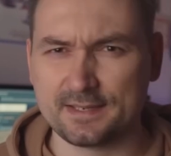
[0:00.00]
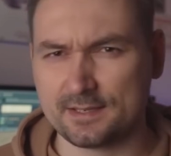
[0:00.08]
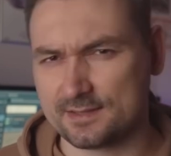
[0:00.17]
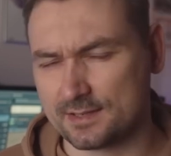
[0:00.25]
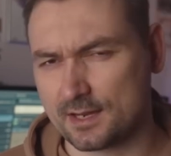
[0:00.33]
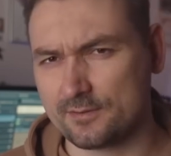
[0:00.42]

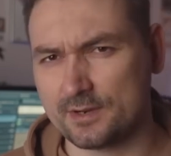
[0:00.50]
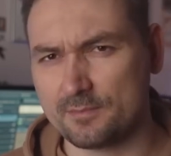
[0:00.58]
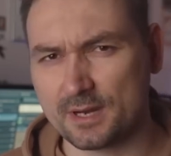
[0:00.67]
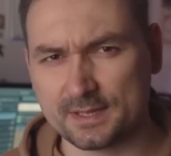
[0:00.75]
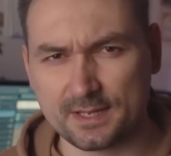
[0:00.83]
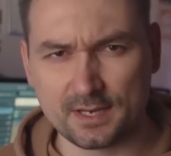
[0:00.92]
language
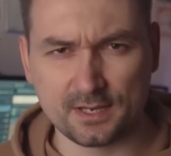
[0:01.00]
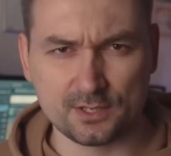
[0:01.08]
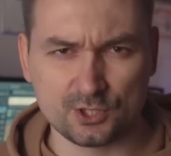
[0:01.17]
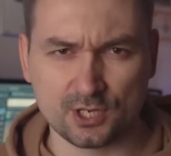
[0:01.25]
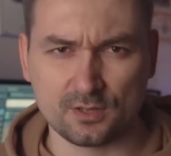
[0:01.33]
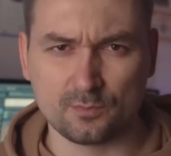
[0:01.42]
models and
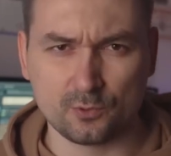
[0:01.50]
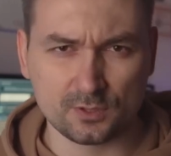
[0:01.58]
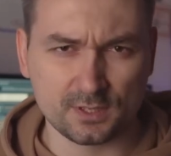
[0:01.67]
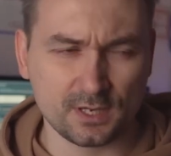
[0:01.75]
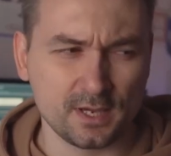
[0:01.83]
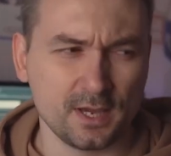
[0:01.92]

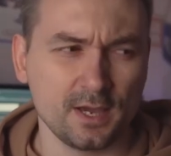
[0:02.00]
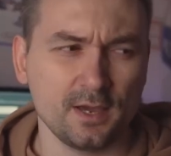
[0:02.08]
chatbots will